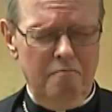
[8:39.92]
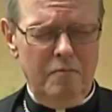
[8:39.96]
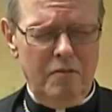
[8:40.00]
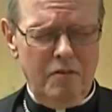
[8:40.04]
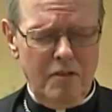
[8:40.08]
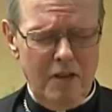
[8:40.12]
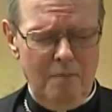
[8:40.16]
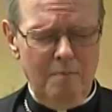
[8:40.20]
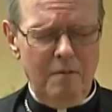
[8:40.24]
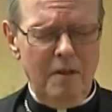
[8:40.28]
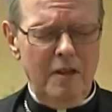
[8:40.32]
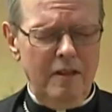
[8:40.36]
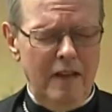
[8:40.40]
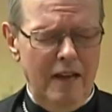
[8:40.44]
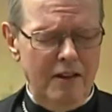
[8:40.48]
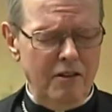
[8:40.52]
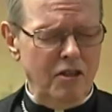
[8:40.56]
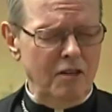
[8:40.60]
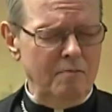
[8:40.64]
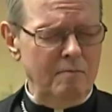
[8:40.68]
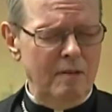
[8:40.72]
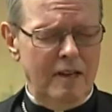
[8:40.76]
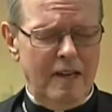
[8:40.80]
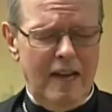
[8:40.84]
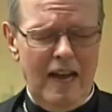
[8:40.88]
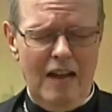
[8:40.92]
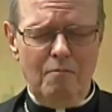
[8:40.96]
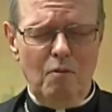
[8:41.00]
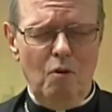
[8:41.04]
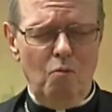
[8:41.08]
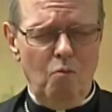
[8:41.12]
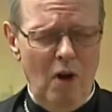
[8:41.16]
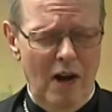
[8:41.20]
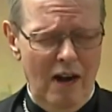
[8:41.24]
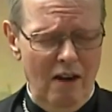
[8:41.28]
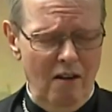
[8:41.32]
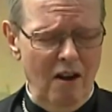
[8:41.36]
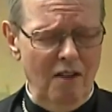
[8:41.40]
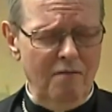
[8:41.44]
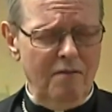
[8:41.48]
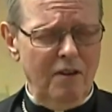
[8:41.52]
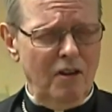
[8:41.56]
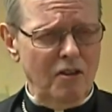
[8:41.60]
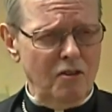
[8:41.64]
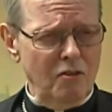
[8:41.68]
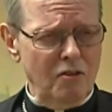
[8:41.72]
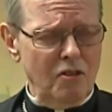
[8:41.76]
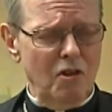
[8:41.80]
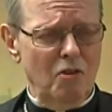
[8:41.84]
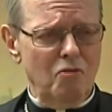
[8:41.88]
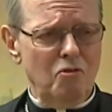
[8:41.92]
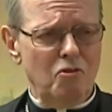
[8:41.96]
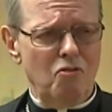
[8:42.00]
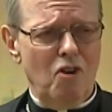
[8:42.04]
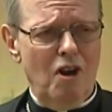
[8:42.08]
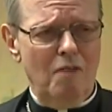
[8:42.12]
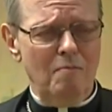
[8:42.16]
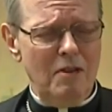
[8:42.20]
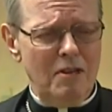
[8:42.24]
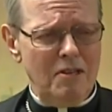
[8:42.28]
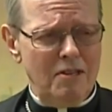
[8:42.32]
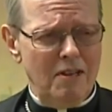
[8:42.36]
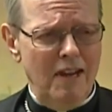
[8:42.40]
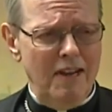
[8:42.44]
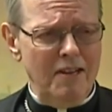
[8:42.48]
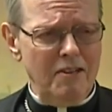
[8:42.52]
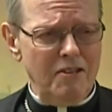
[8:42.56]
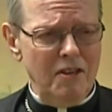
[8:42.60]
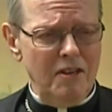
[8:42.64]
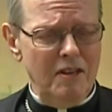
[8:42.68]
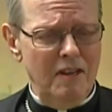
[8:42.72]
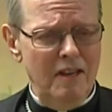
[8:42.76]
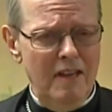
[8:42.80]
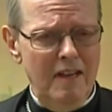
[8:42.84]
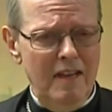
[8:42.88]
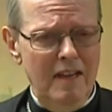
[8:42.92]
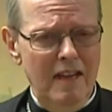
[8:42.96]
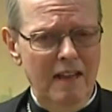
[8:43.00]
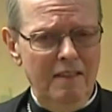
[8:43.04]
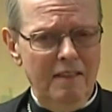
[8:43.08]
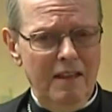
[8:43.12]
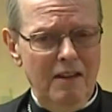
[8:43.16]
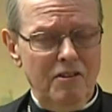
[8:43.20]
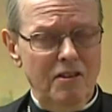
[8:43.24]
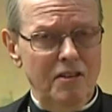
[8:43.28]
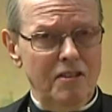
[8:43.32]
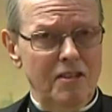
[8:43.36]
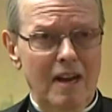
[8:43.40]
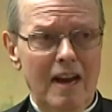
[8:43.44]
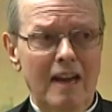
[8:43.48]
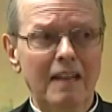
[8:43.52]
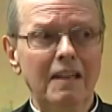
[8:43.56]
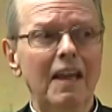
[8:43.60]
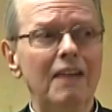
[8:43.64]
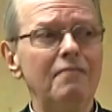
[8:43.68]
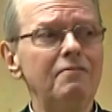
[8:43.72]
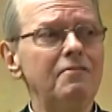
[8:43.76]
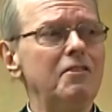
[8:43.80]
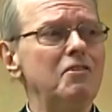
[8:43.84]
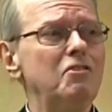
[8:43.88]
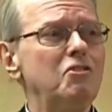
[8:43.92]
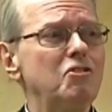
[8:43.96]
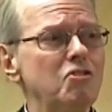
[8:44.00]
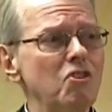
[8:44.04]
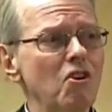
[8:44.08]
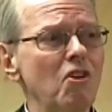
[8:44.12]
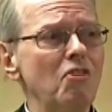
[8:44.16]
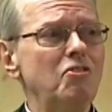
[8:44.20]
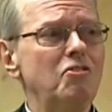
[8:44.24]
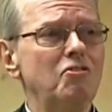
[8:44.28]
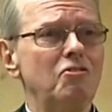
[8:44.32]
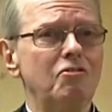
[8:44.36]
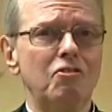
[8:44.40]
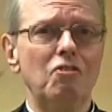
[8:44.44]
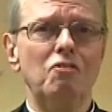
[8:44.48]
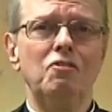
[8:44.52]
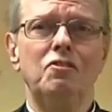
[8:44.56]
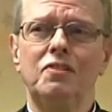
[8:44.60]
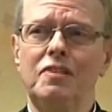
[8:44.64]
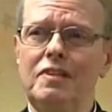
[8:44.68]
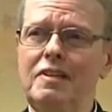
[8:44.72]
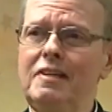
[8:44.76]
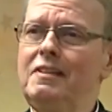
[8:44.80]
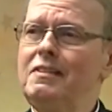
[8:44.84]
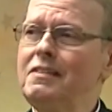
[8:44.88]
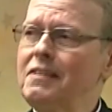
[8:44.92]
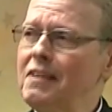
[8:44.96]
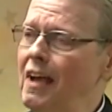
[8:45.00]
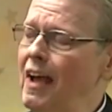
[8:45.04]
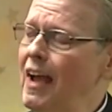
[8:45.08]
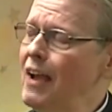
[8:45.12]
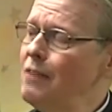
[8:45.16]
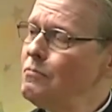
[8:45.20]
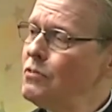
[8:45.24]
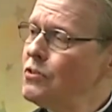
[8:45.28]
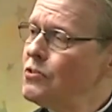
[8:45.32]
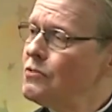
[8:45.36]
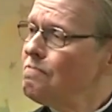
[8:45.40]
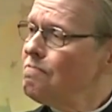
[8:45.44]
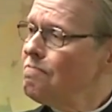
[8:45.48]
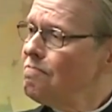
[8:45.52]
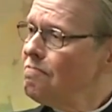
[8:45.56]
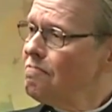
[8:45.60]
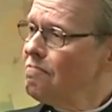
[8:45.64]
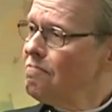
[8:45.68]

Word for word: something that she became aware of because it's so traumatizing, that she said, I left the church 13 times.